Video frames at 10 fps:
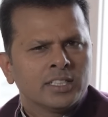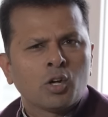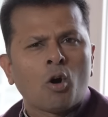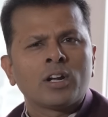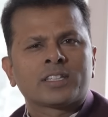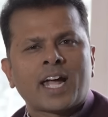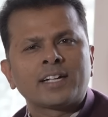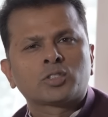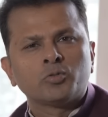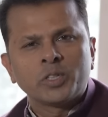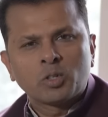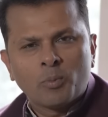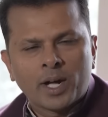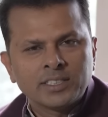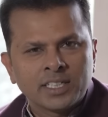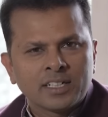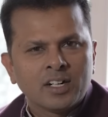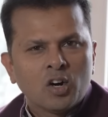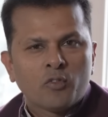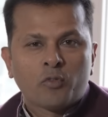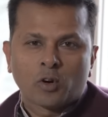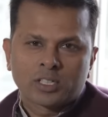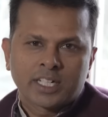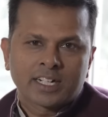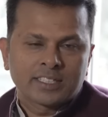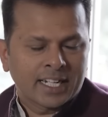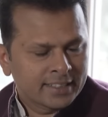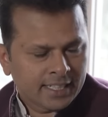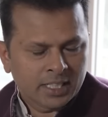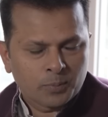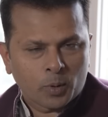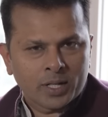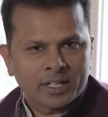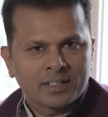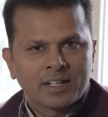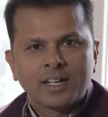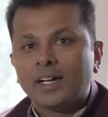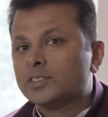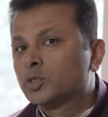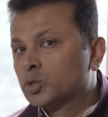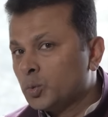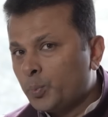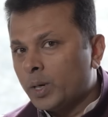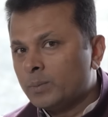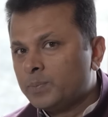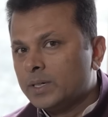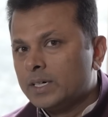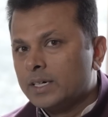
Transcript: All thanks to WindowMagic for their excellent product, superb